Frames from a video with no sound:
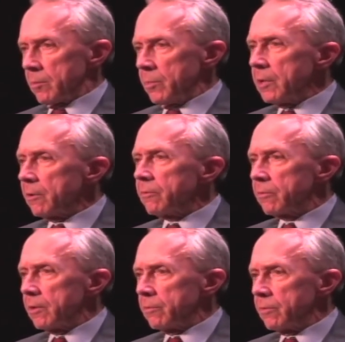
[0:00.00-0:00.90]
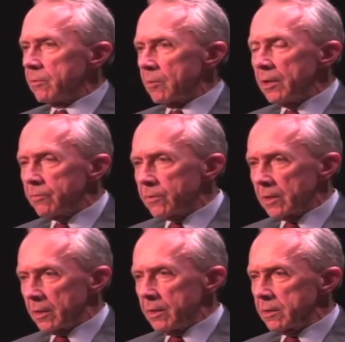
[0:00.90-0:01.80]
because if you read
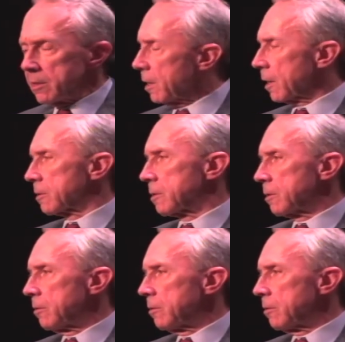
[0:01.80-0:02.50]
fairly the text,